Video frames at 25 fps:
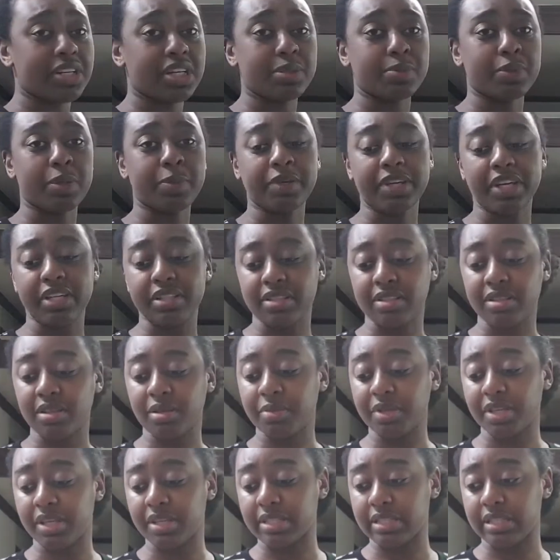change my pants
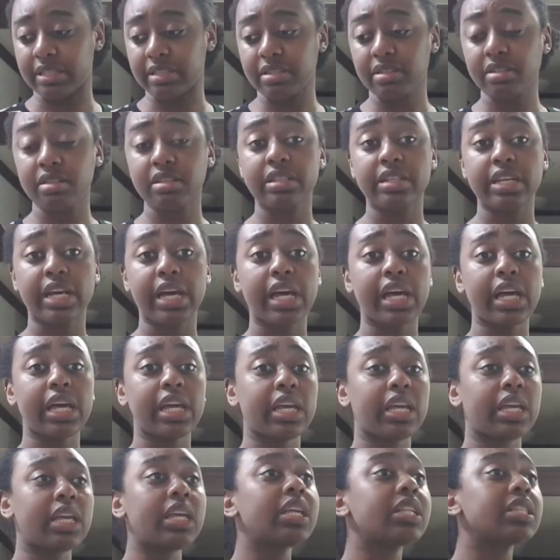though because these are
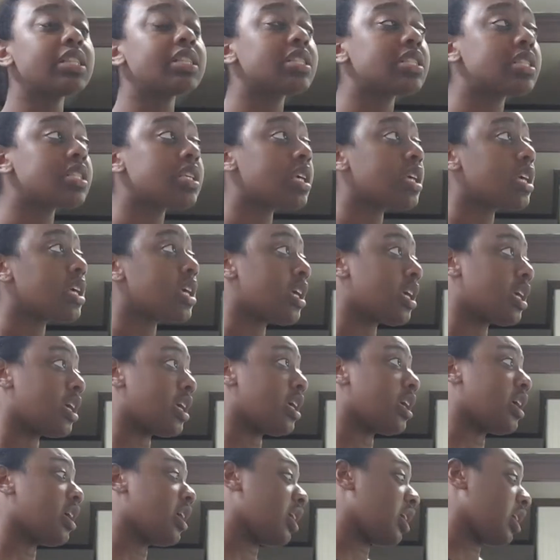tight
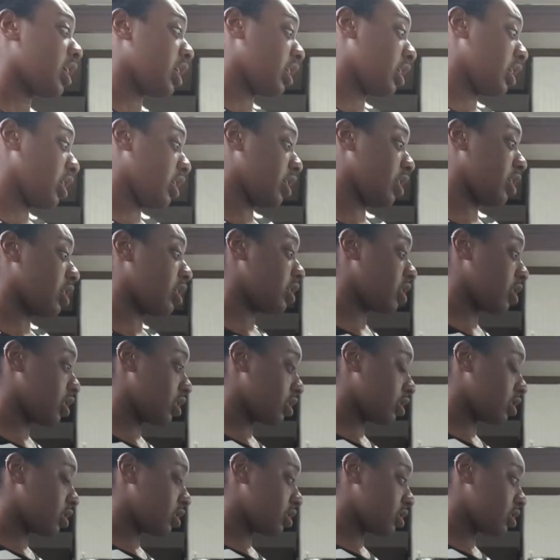
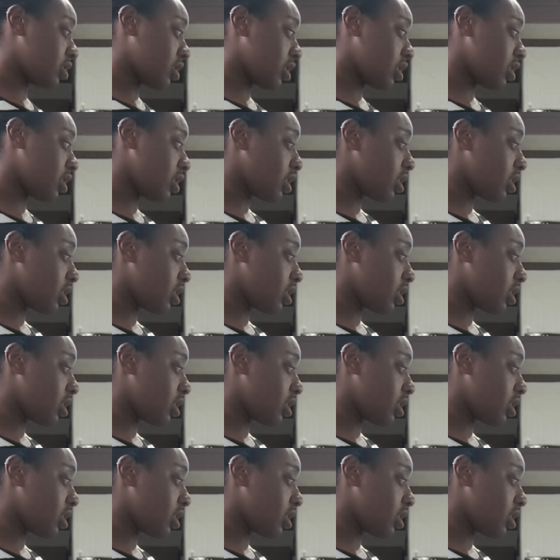and